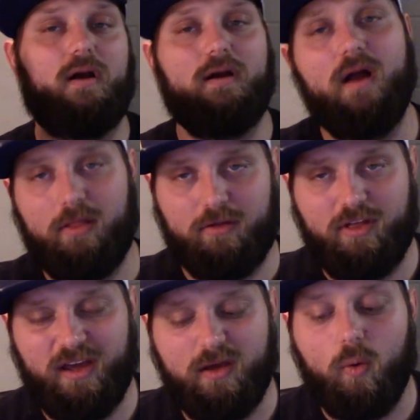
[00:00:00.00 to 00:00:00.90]
Another
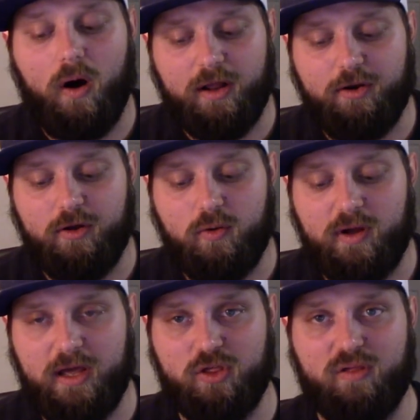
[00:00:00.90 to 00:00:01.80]
thing you want to
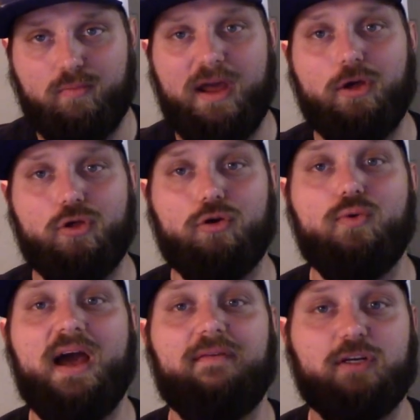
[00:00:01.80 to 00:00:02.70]
do is just make sure
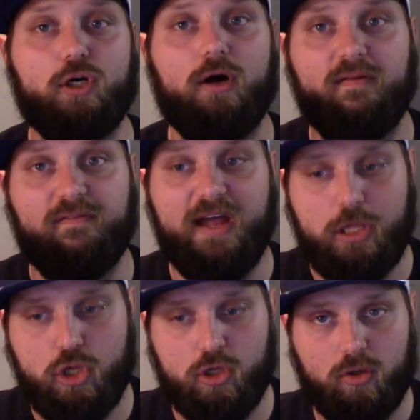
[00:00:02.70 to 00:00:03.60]
you have
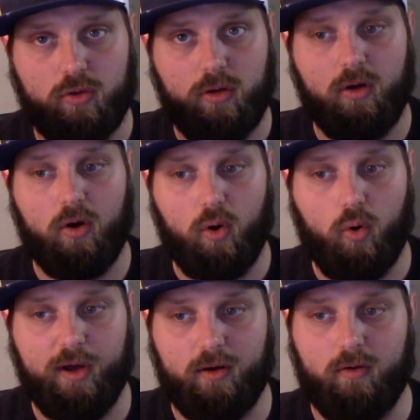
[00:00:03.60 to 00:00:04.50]
conventional
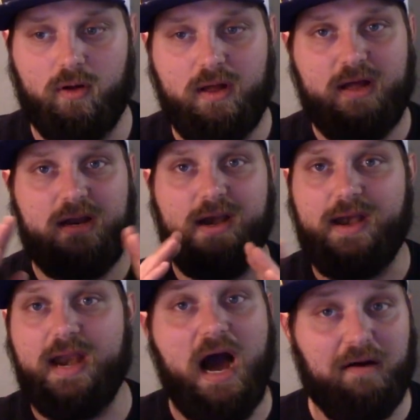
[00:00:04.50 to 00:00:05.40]
oil,
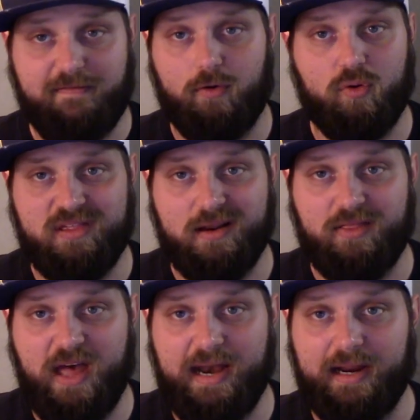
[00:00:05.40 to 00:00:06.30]
not full
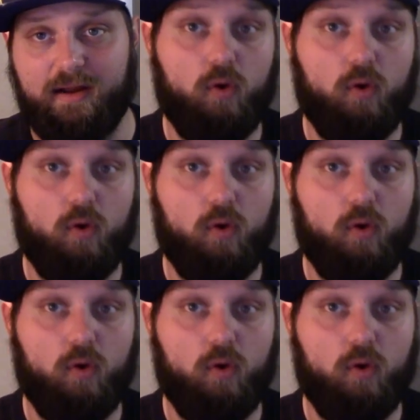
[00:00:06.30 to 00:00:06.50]
synthetic.